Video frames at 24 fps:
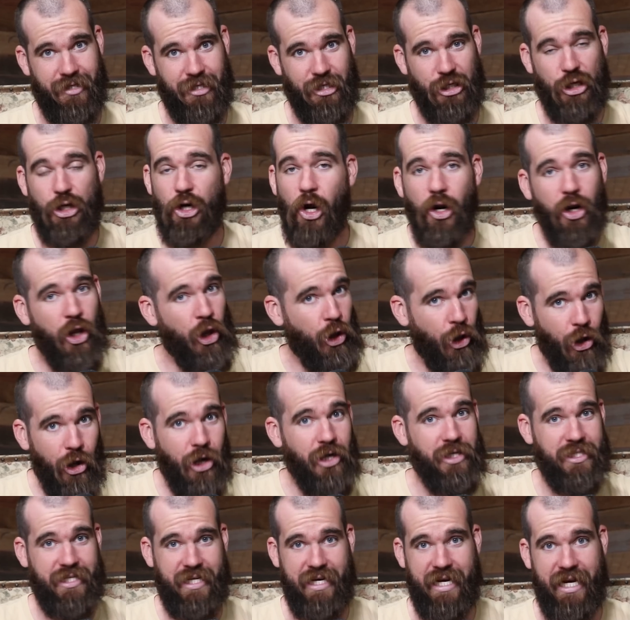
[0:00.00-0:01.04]
You're not
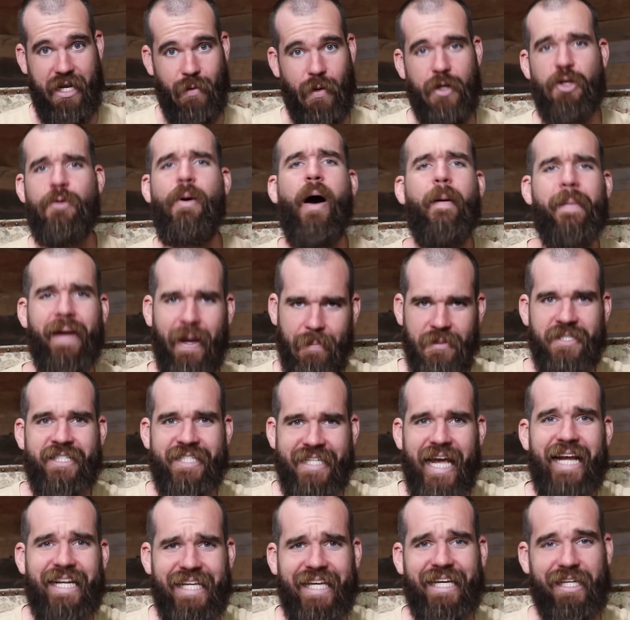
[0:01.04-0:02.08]
hurting anyone. You might be
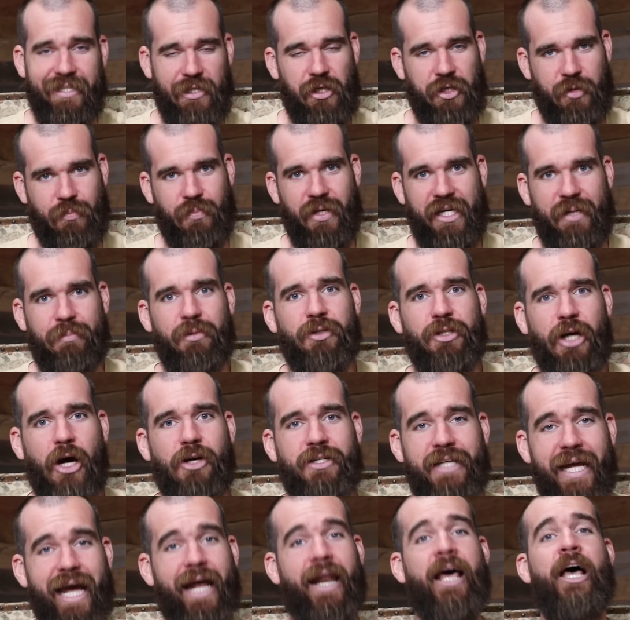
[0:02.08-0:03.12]
upsetting a lot of people,
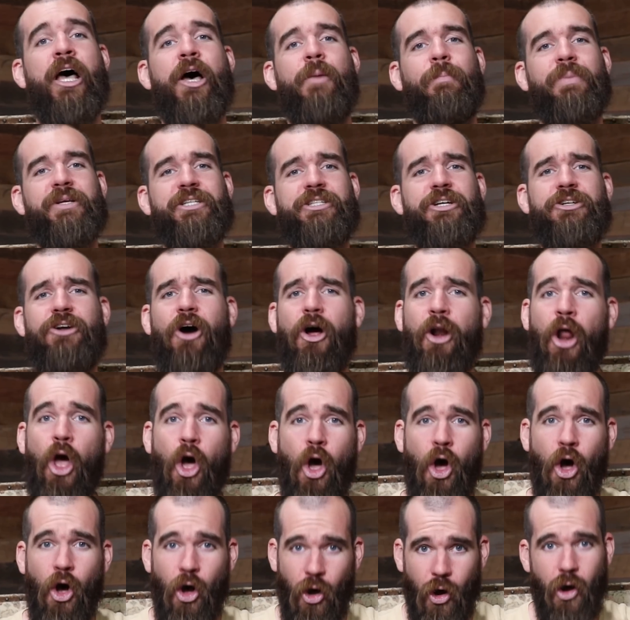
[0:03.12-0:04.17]
no doubt, but you're not
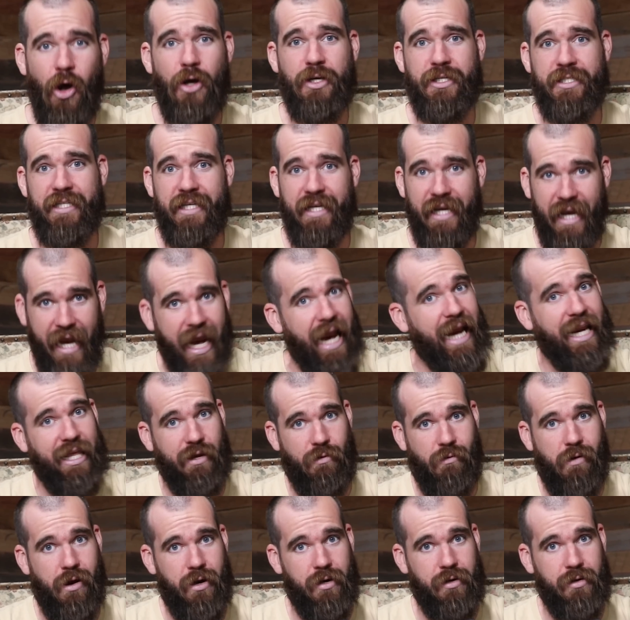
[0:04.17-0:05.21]
hurting
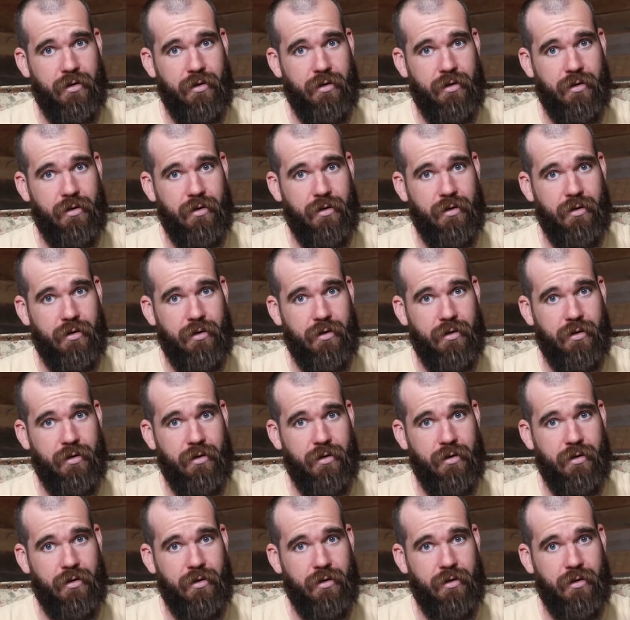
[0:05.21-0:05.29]
anyone.